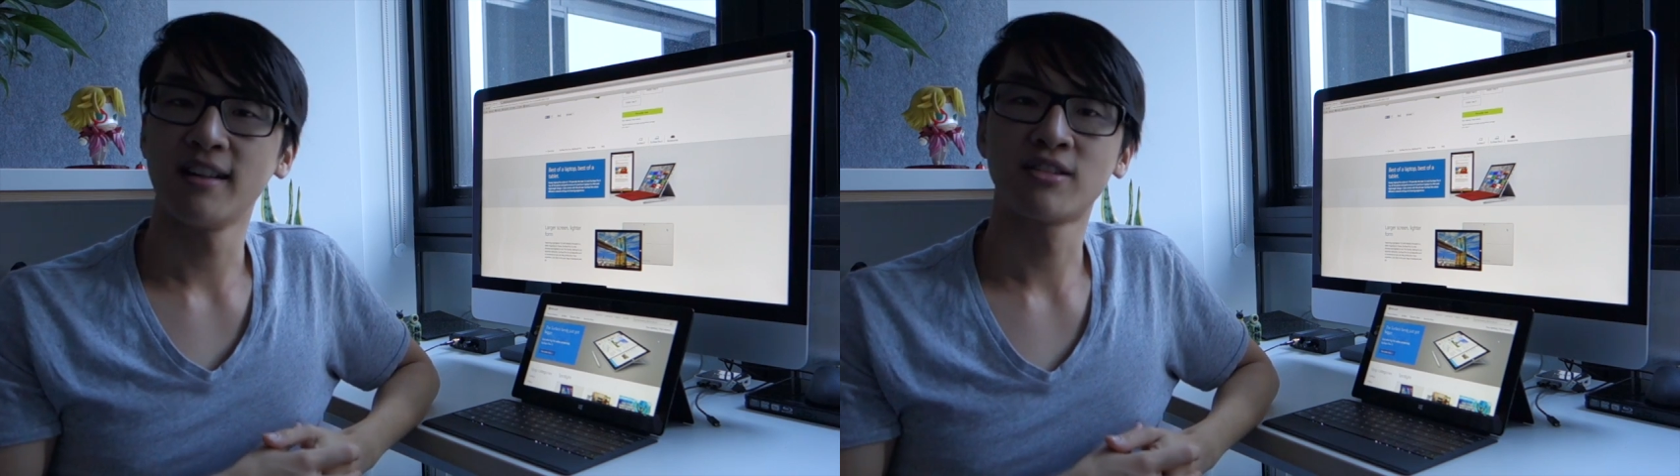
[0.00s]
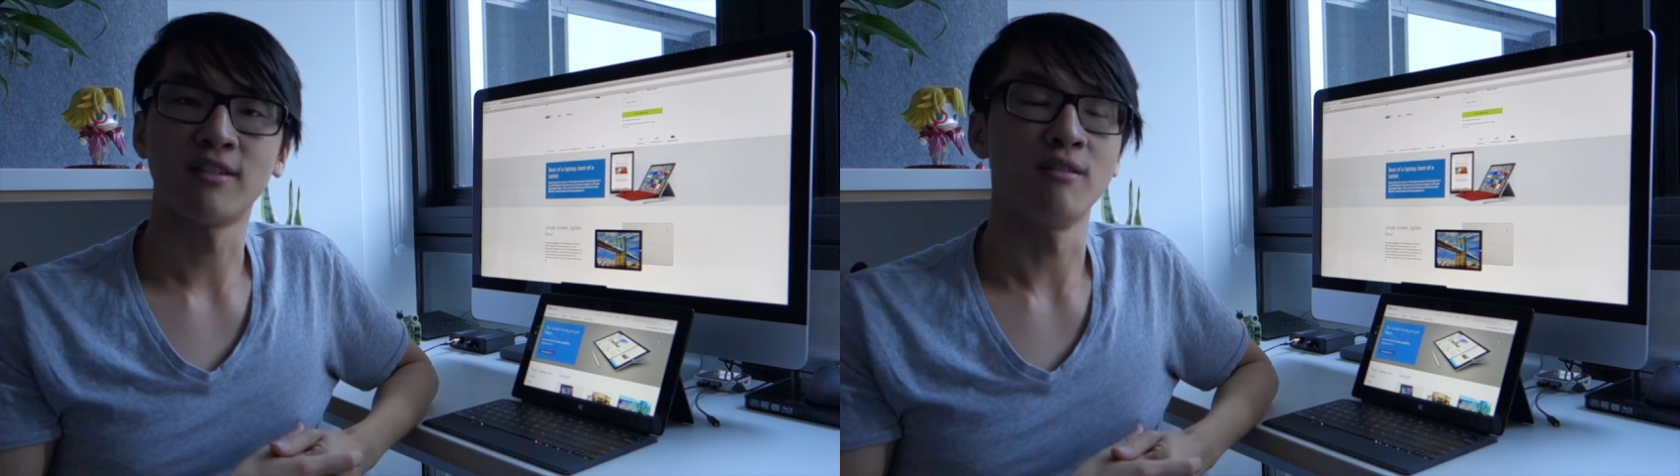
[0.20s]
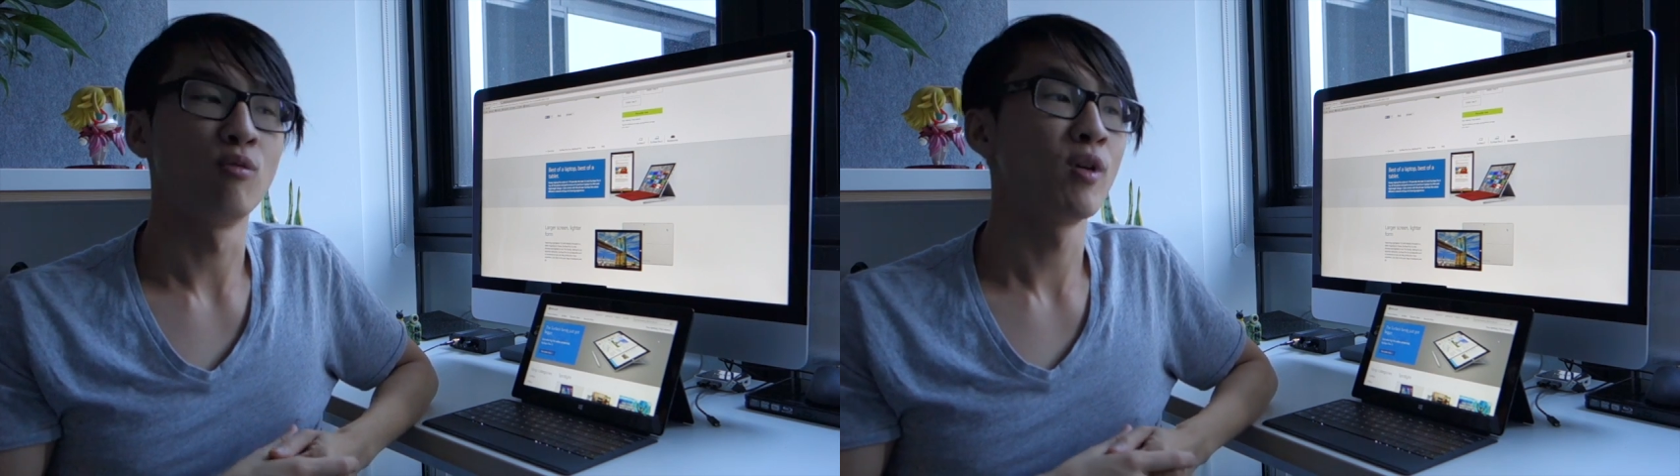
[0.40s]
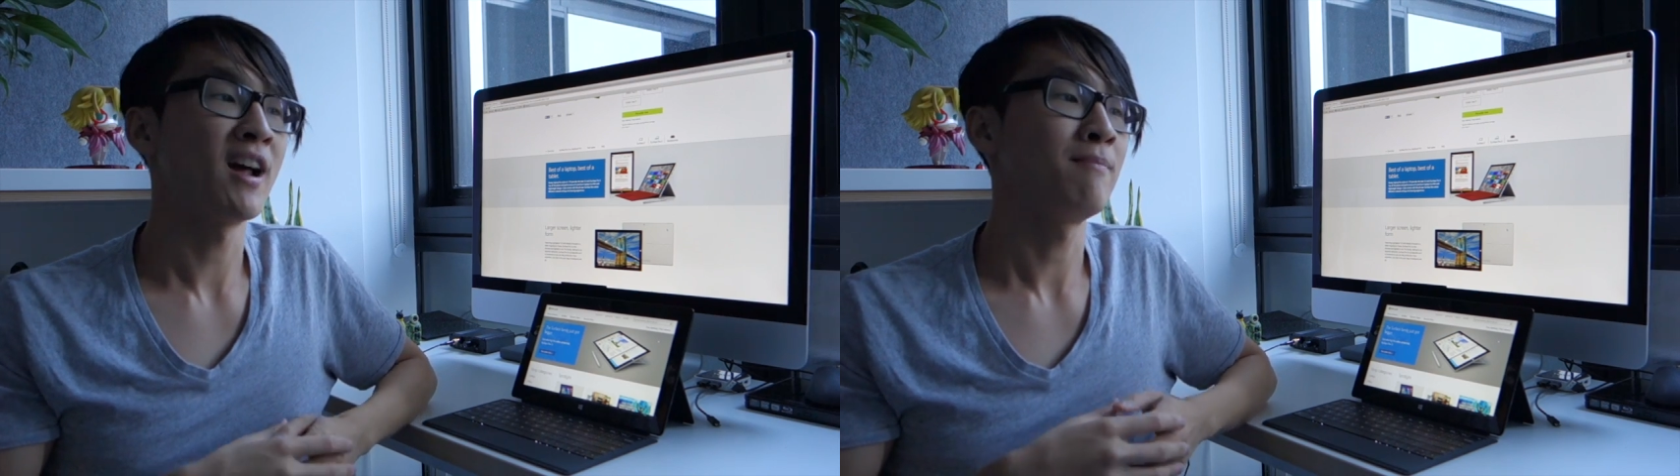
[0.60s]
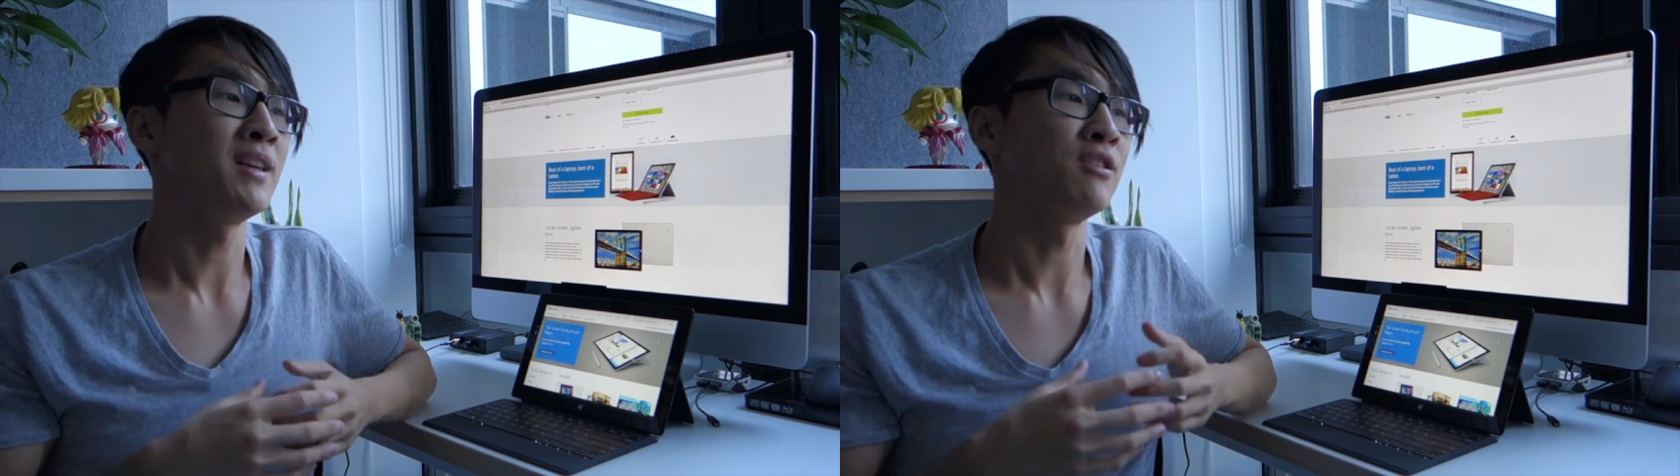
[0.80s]
So when
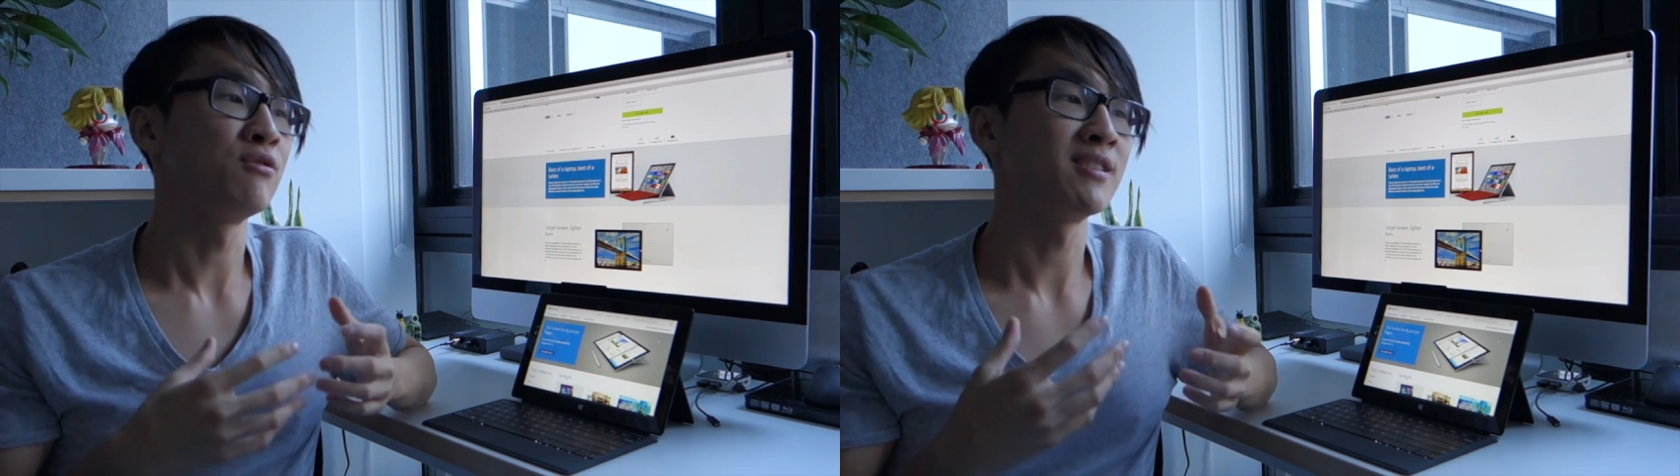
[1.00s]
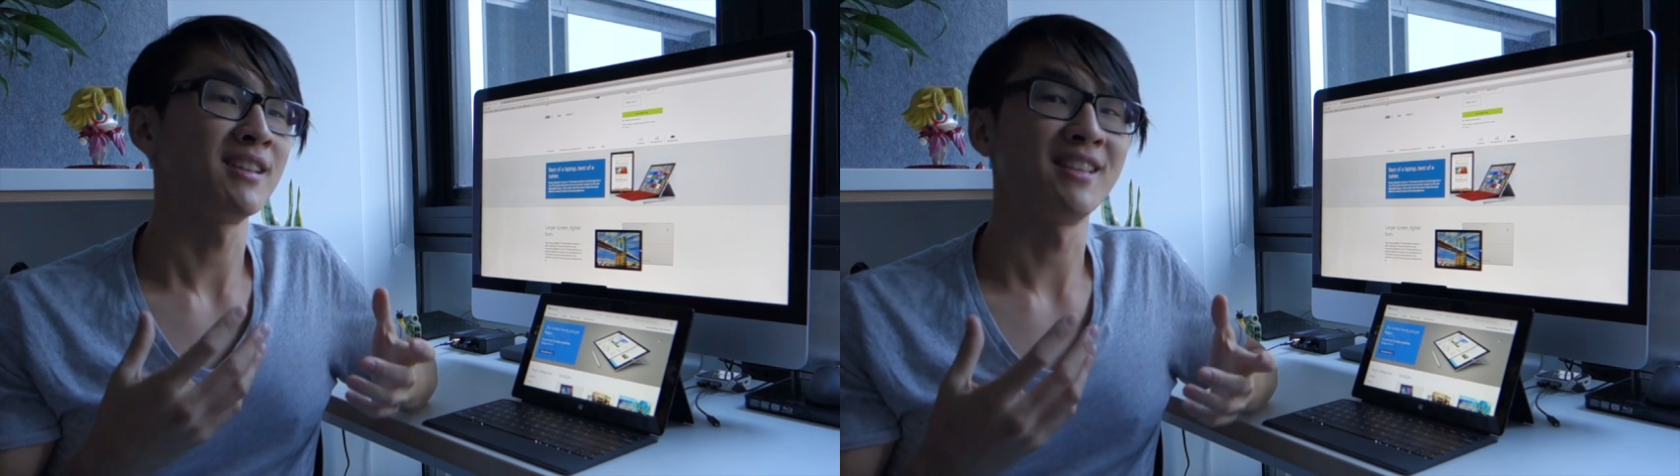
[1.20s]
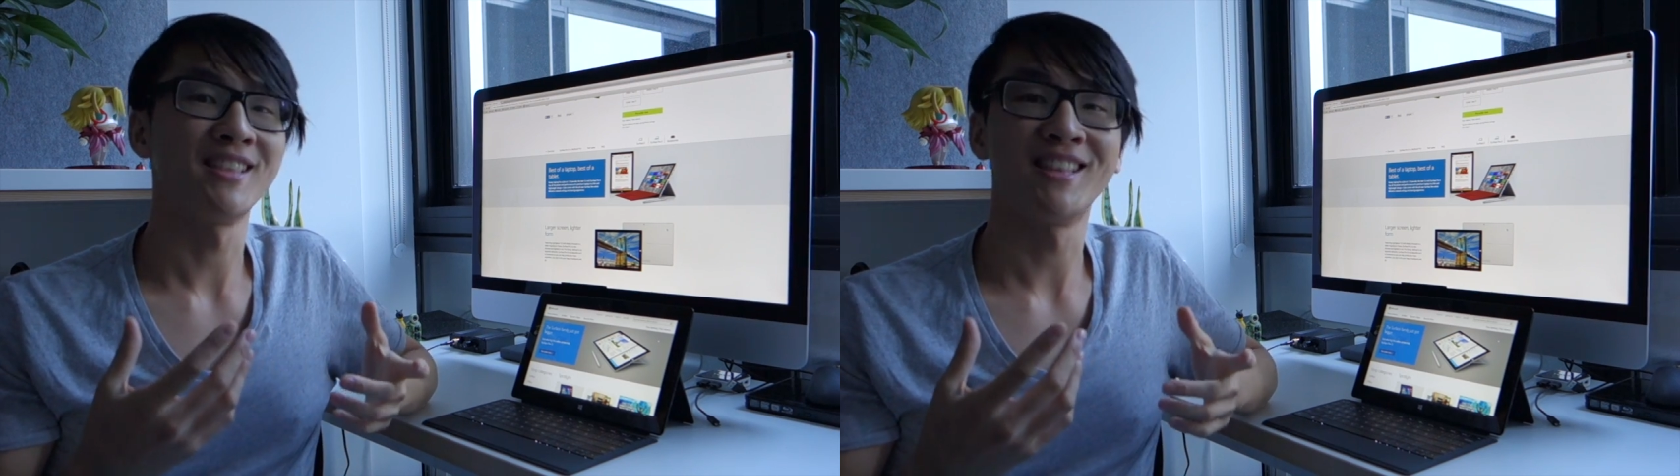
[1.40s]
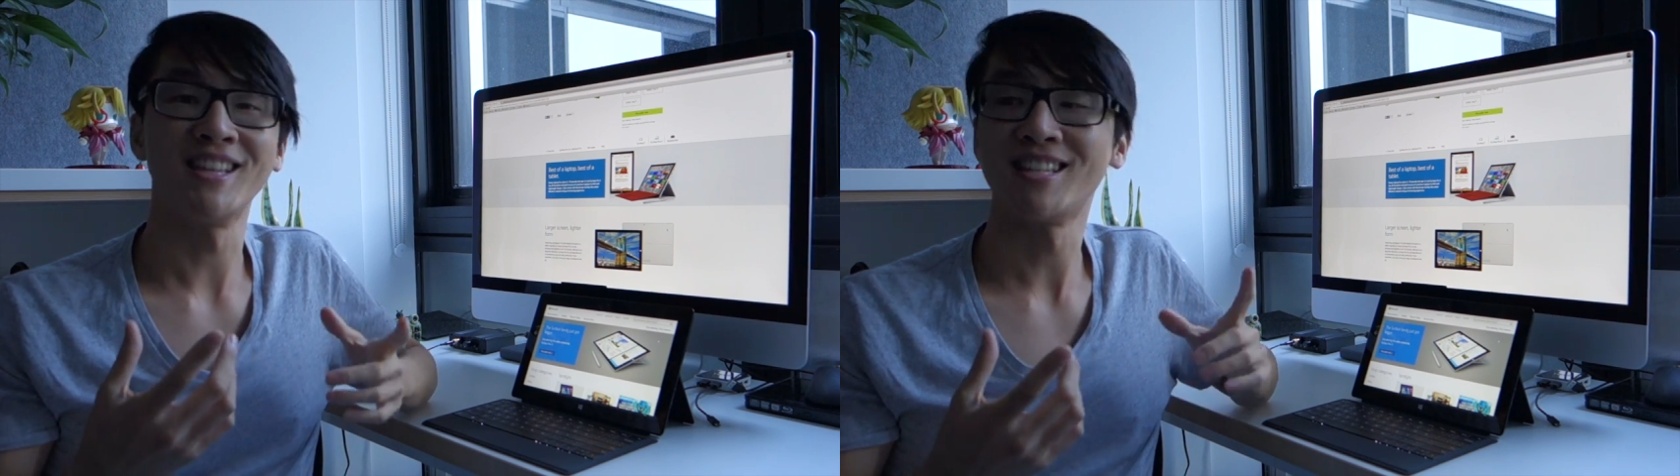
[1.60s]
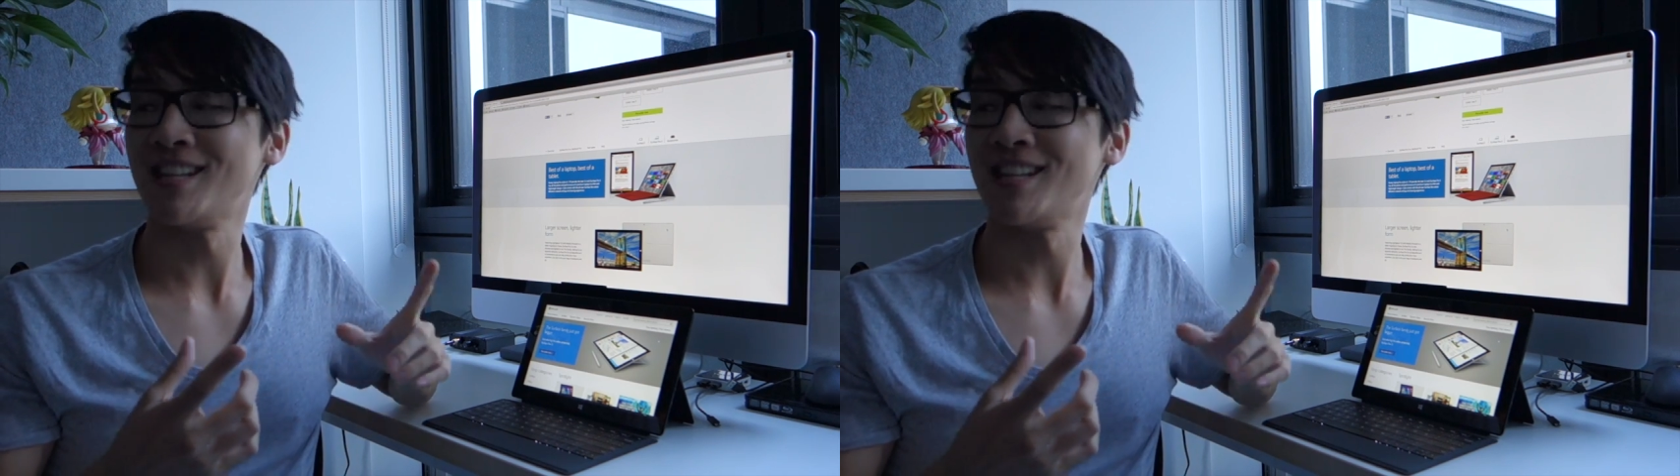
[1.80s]
I've been using this